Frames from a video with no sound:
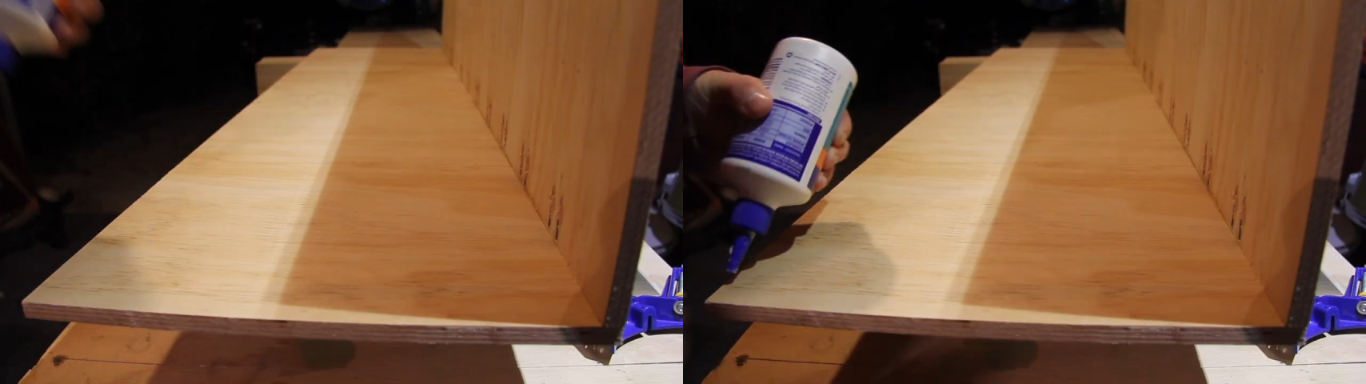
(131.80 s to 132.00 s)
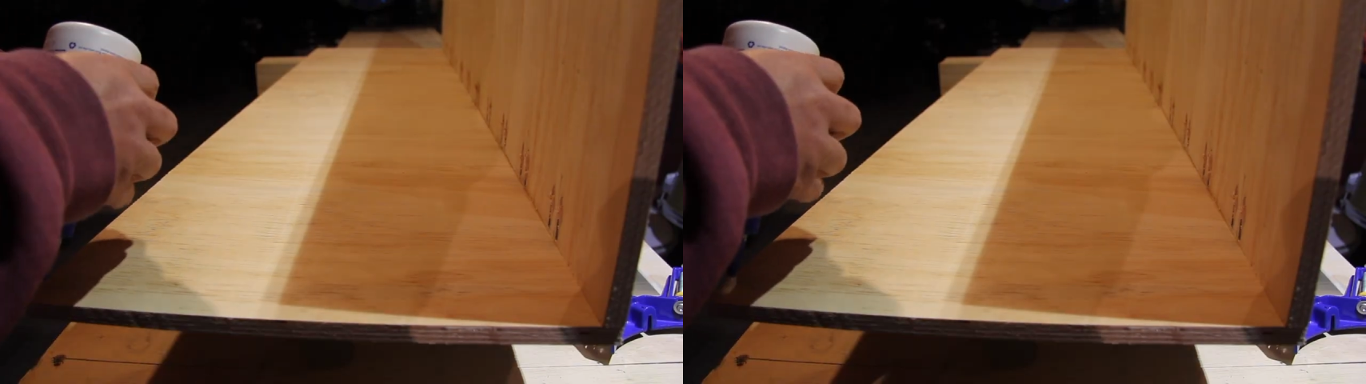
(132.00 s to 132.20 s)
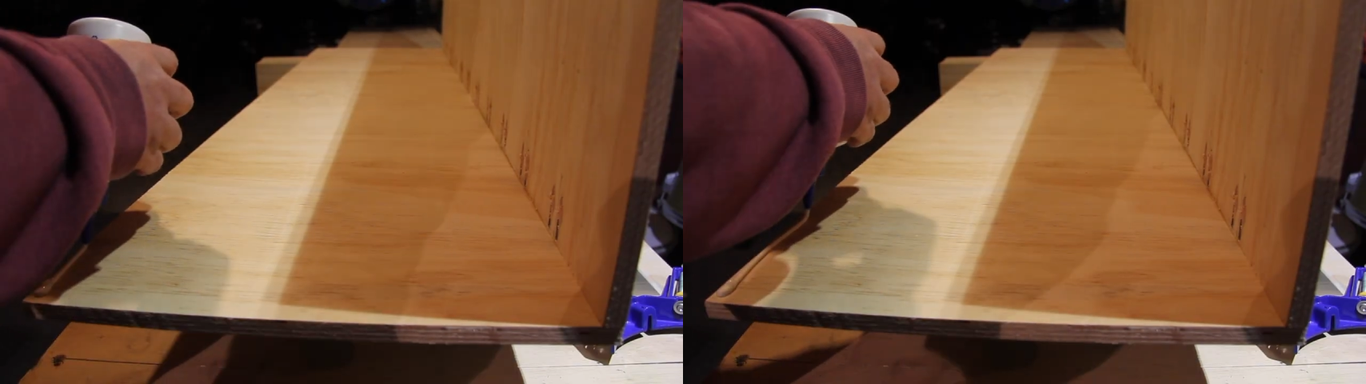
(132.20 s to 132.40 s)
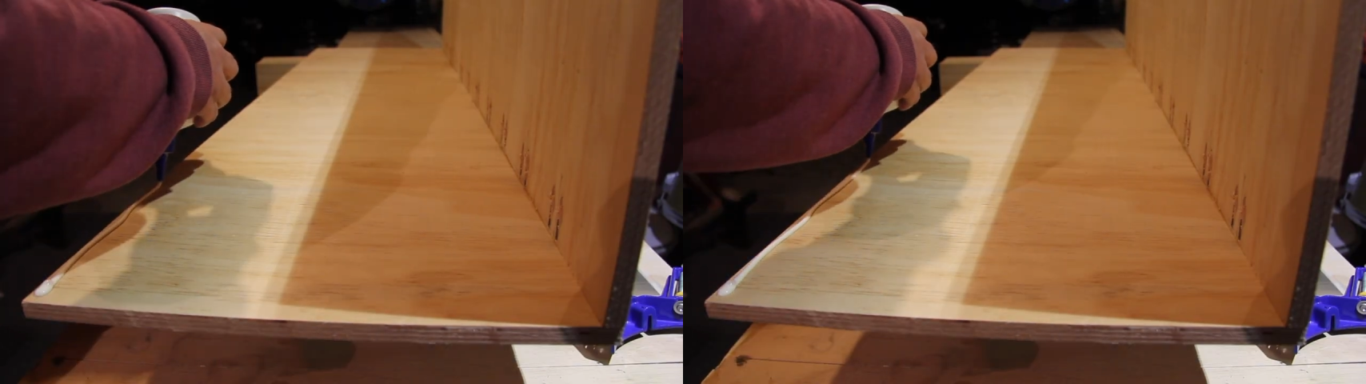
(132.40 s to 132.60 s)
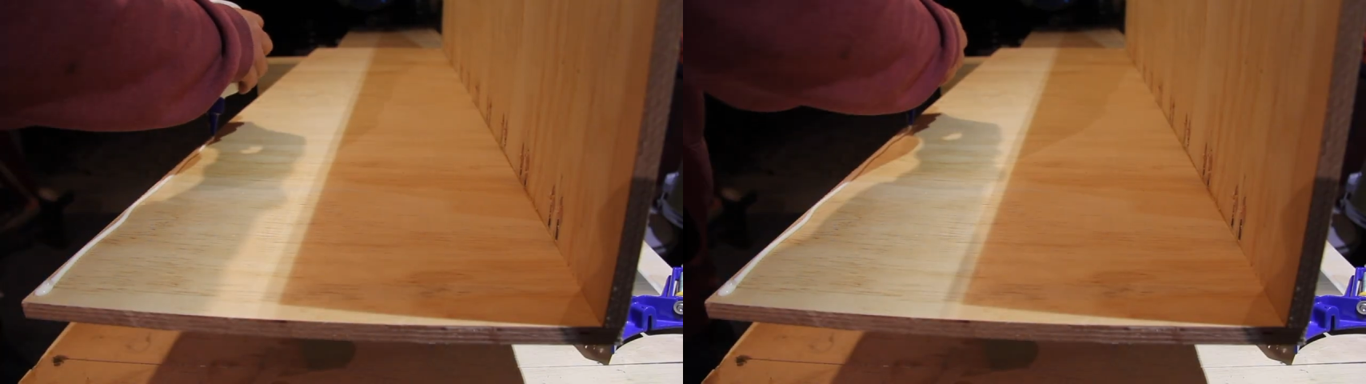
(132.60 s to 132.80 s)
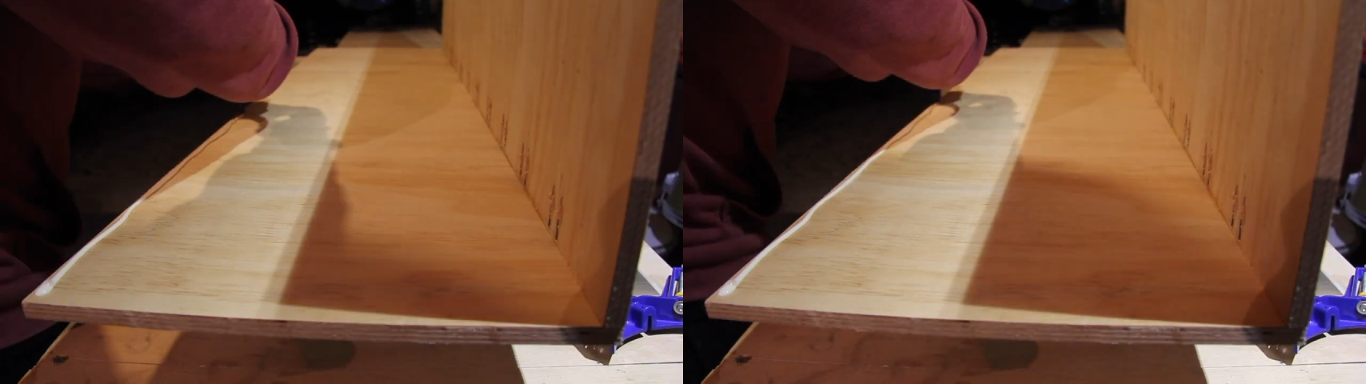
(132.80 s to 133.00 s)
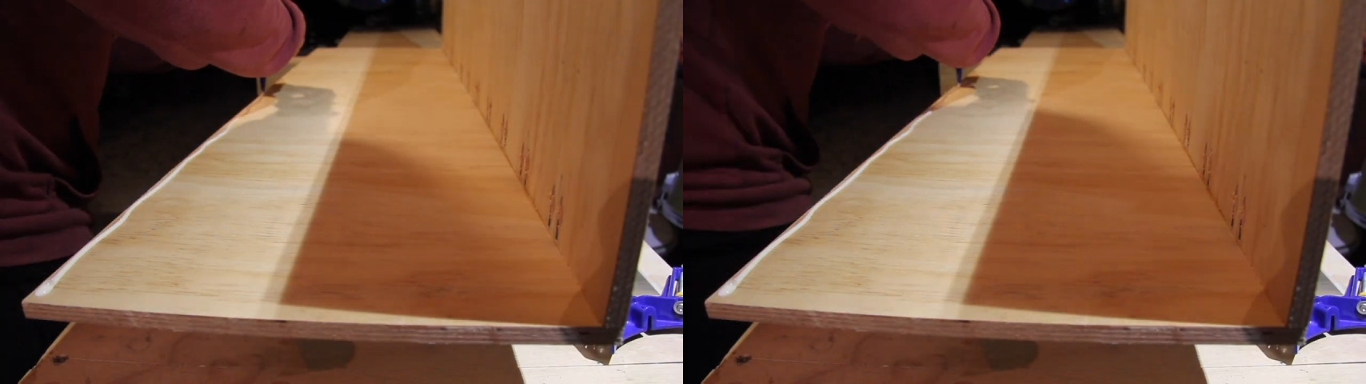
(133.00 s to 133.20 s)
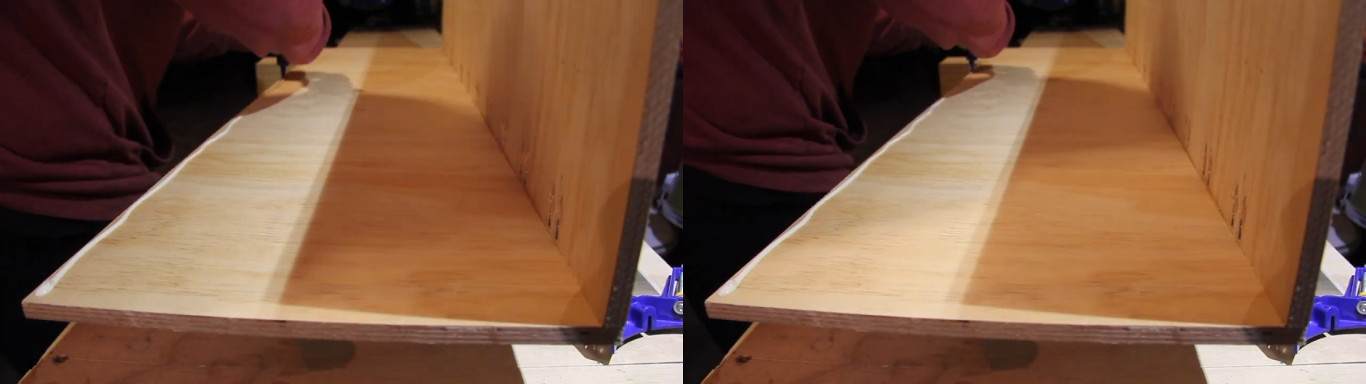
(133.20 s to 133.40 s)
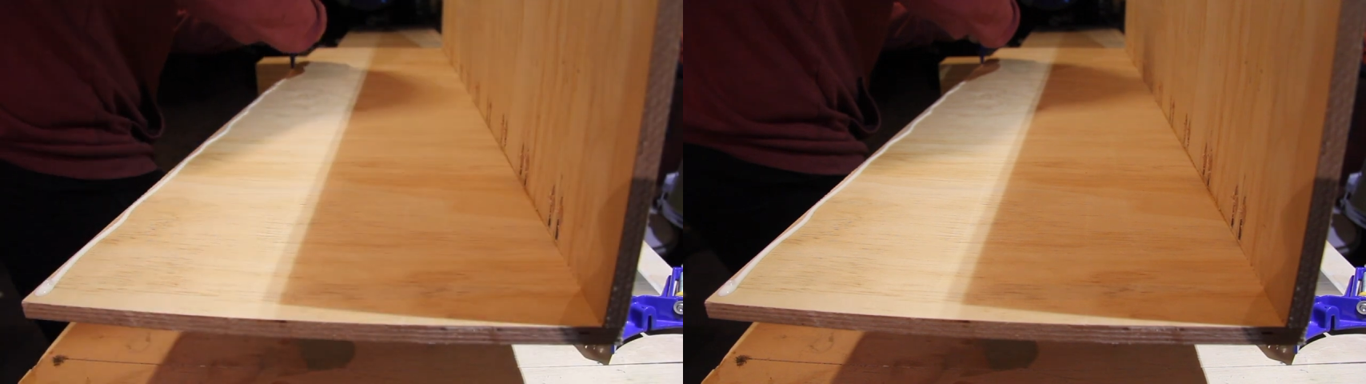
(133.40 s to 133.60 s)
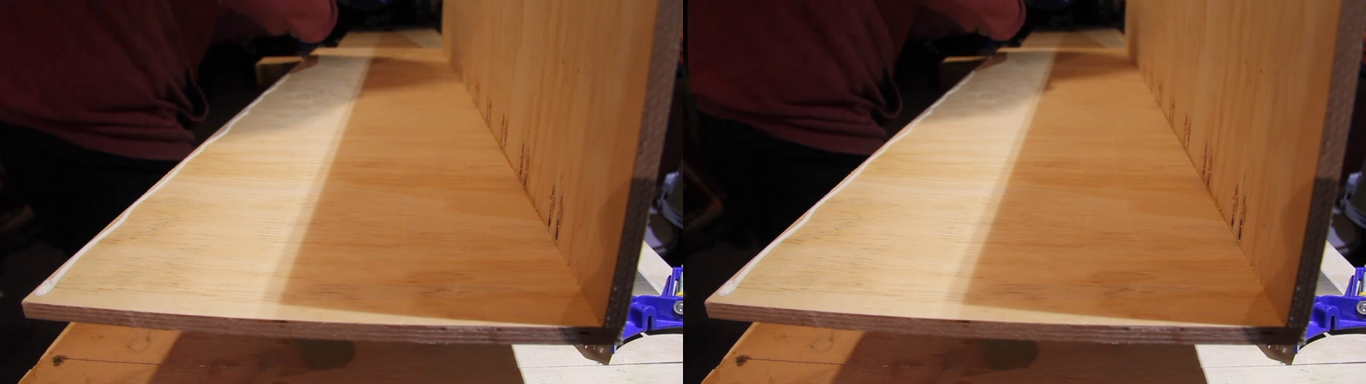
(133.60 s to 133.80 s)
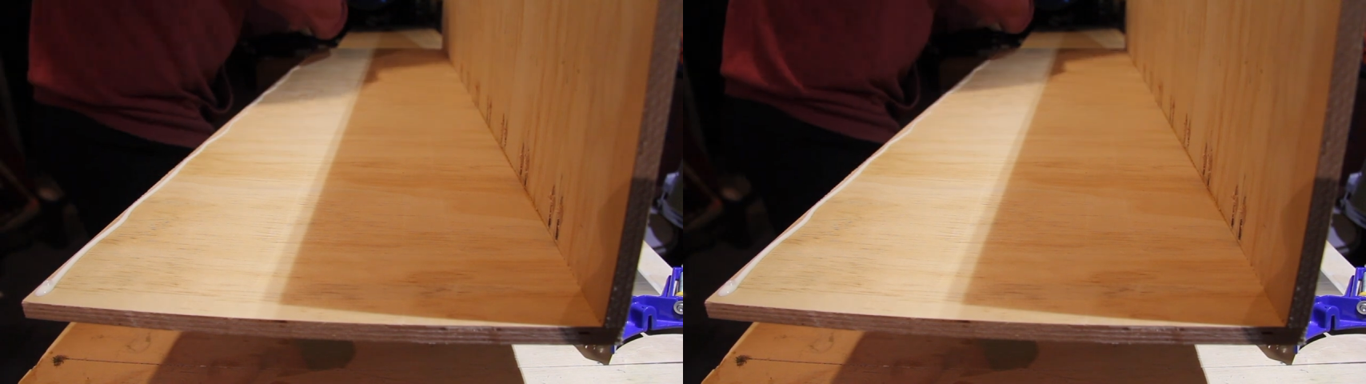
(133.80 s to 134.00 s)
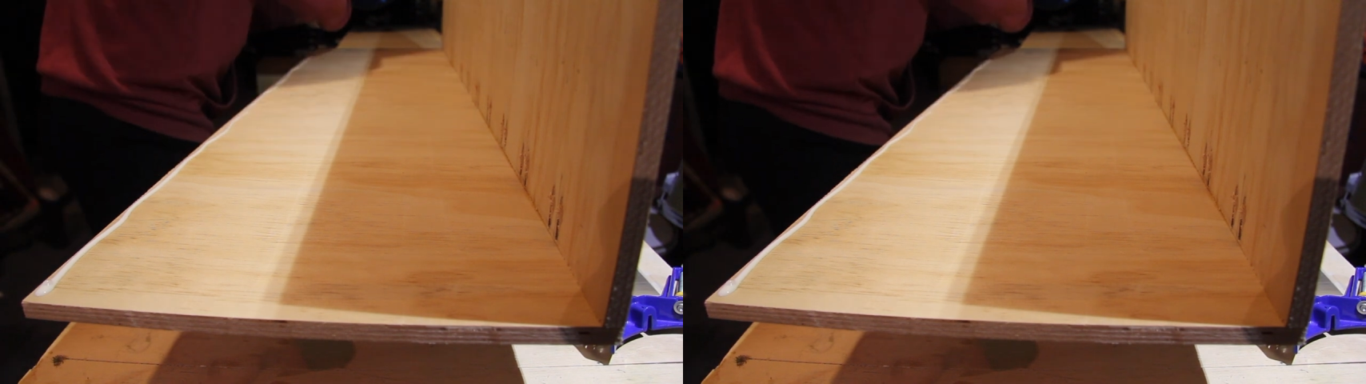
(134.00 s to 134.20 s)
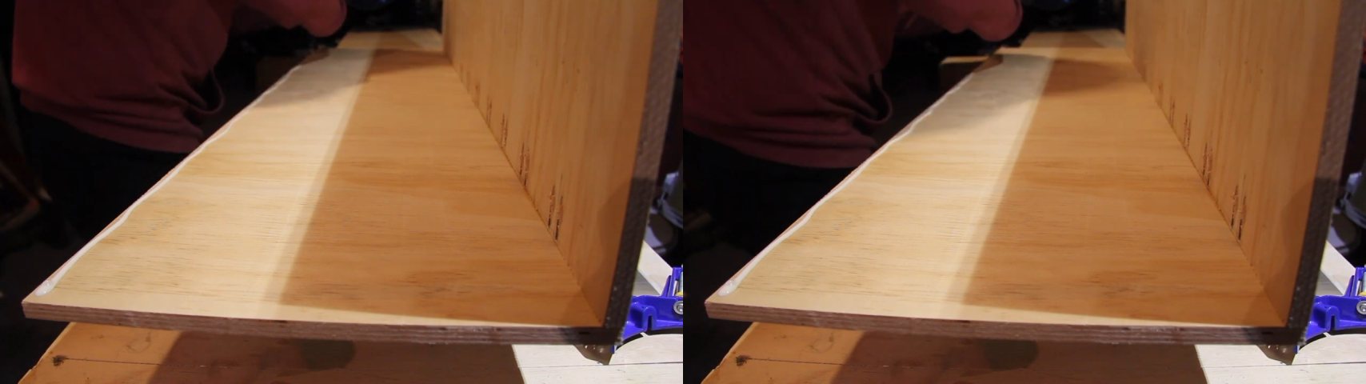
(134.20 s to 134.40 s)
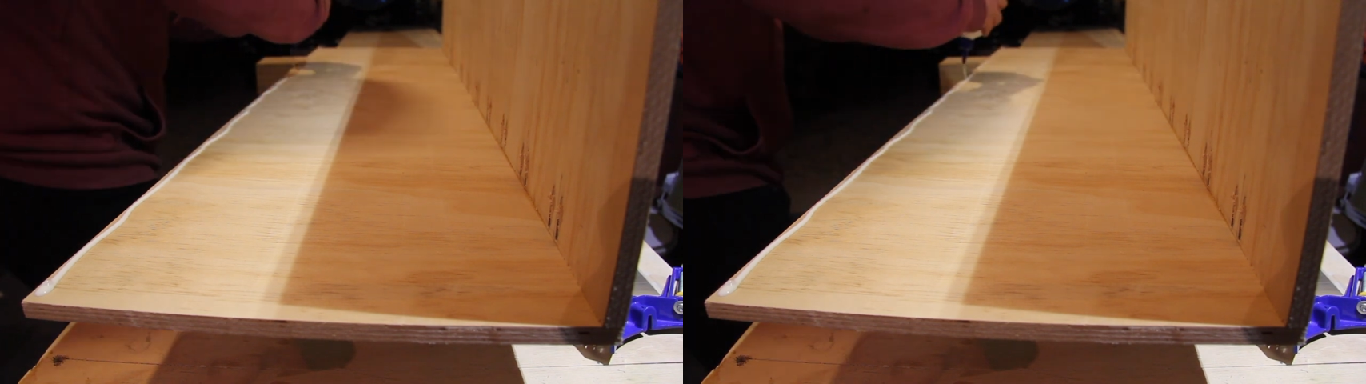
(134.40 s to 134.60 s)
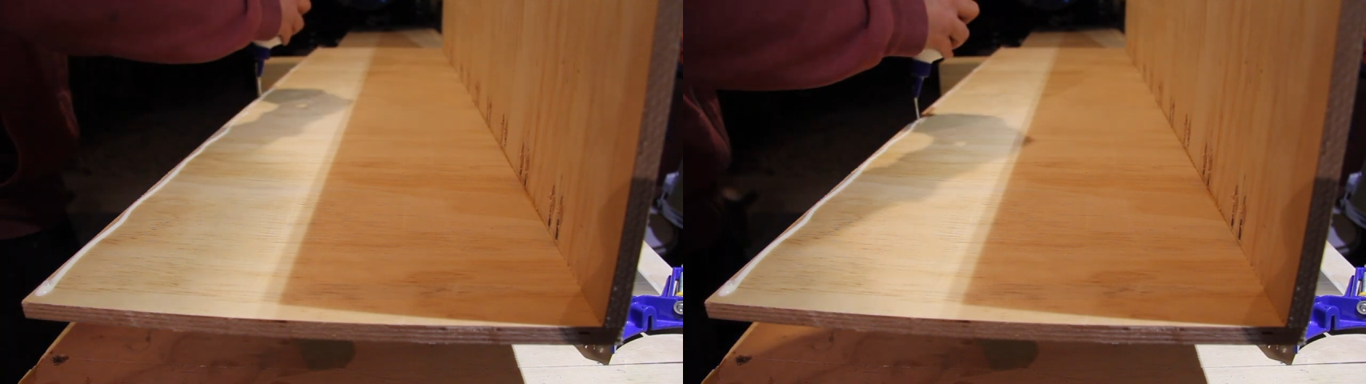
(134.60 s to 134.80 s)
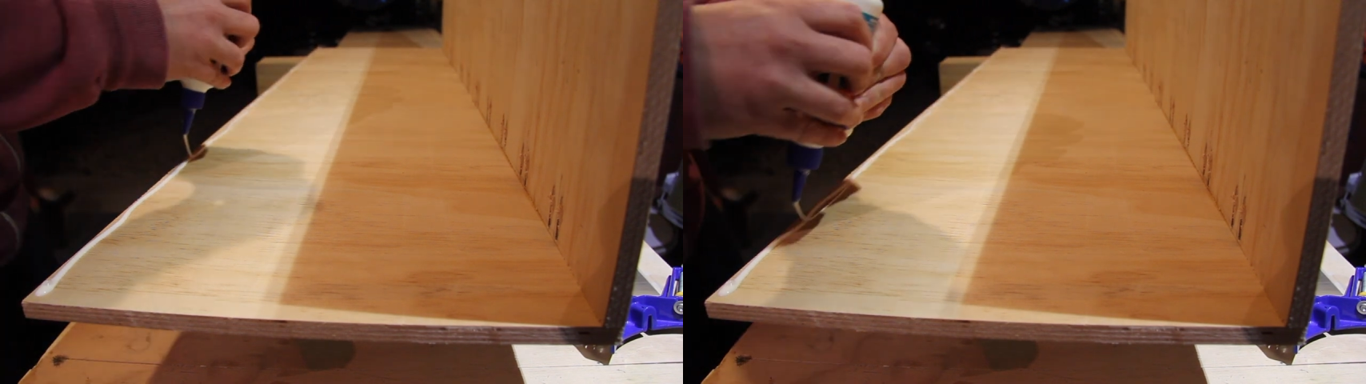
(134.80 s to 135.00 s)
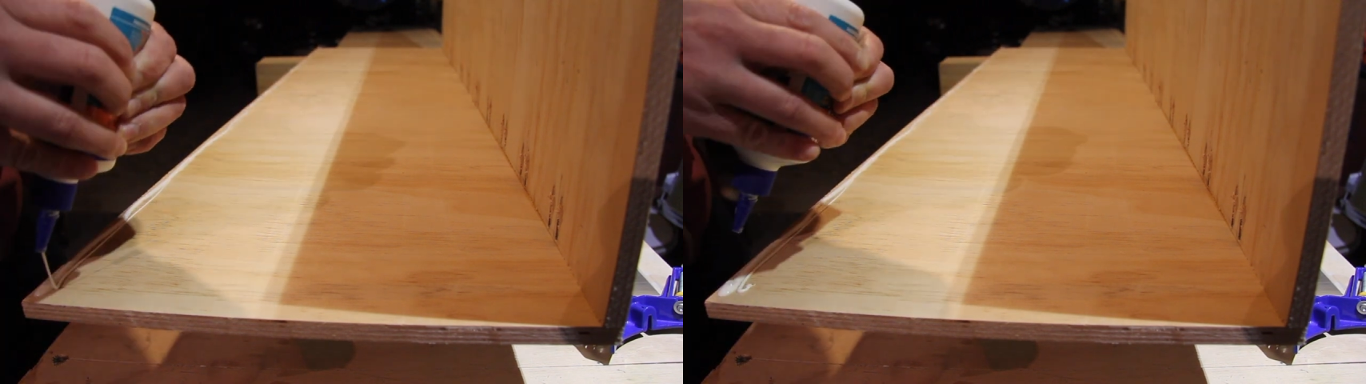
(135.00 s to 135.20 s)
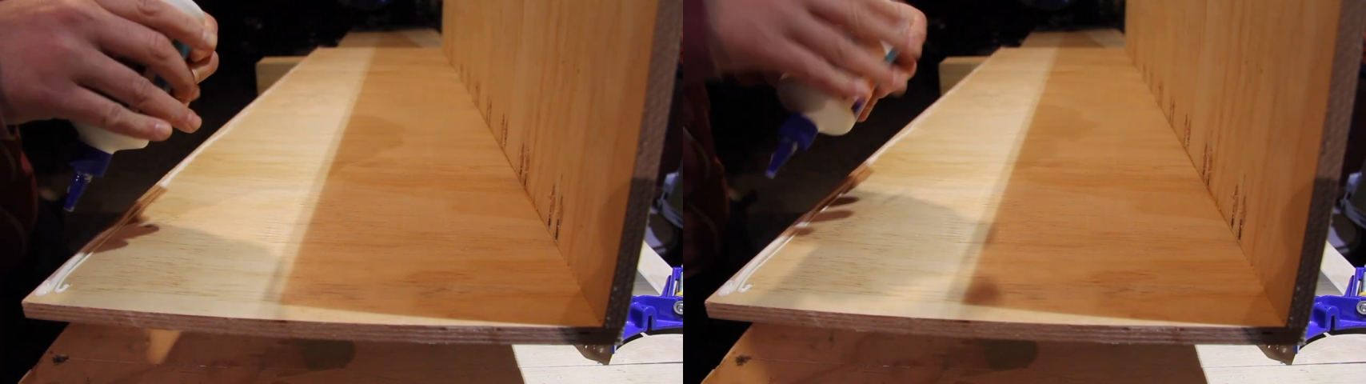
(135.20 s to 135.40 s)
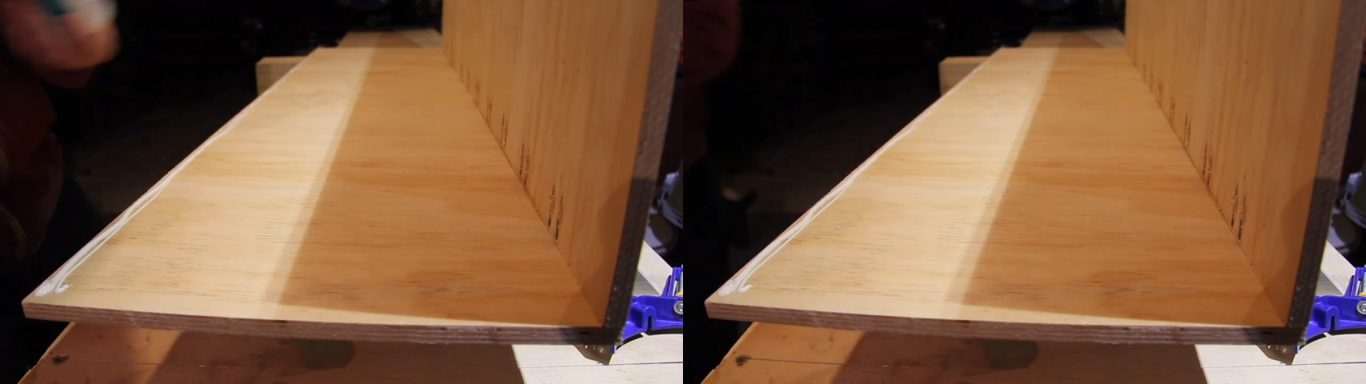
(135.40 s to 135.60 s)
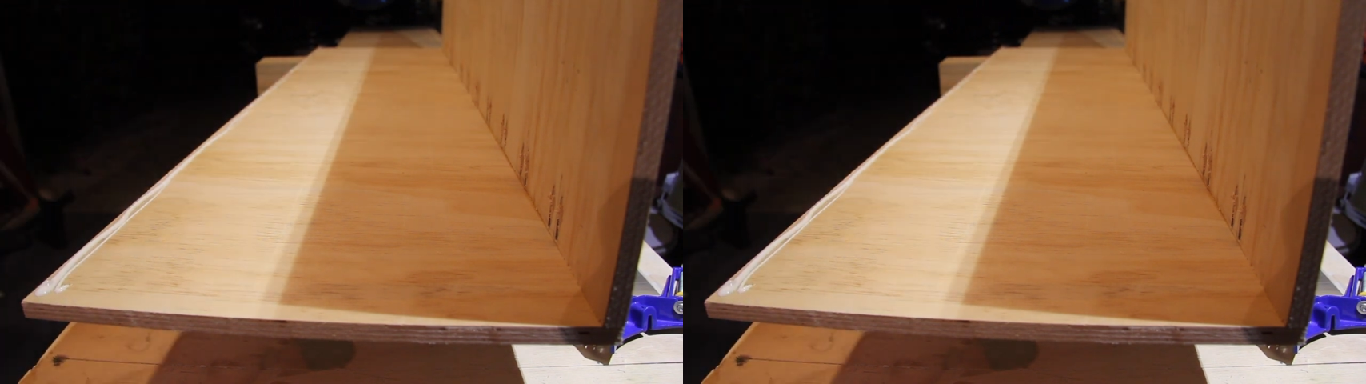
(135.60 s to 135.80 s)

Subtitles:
Nobody's mouth can be seen.